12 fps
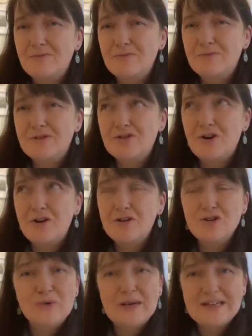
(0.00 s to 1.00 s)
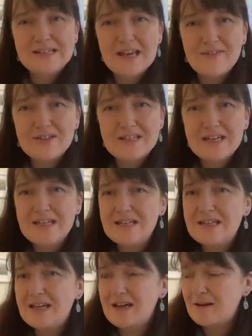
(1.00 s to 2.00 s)
started in
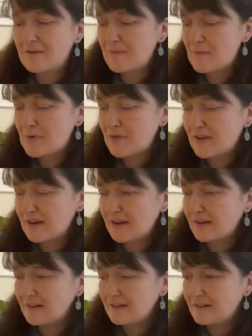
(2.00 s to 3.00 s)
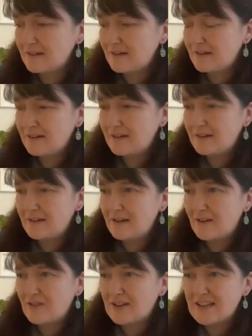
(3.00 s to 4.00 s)
2017. I remember thinking,
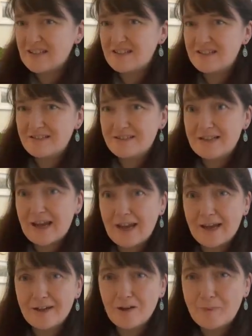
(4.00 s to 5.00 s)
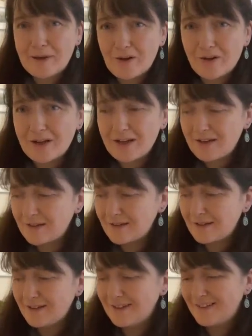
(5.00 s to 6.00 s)
if I get 10, I'll be lucky.
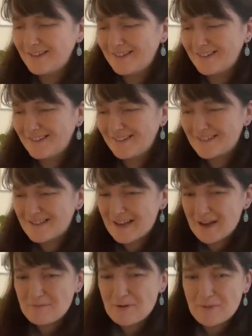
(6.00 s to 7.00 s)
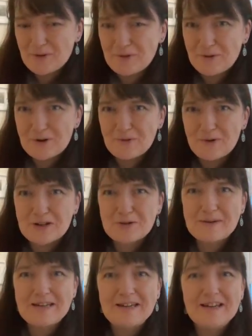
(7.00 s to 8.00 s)
10 people who want to watch
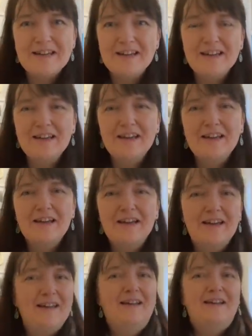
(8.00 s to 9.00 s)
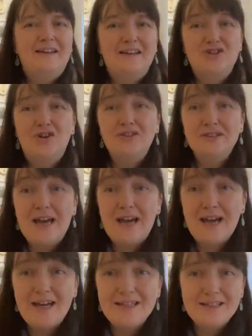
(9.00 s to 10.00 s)
me get
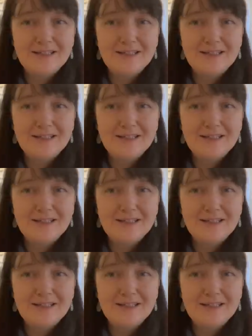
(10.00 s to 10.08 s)
tongue-tied.